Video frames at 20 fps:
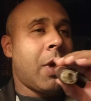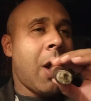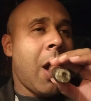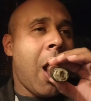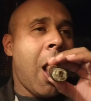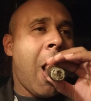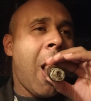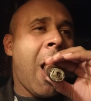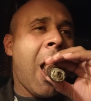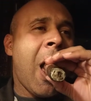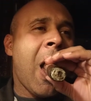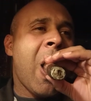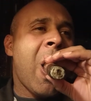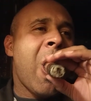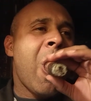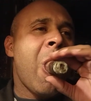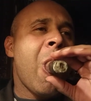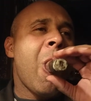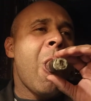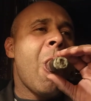
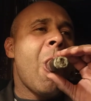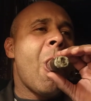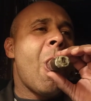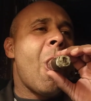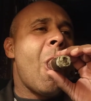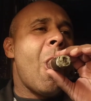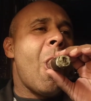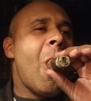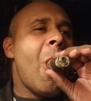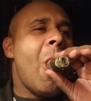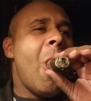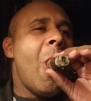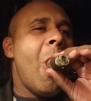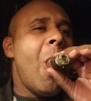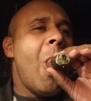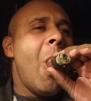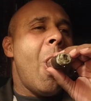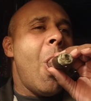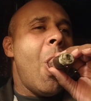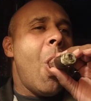
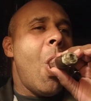[no speech]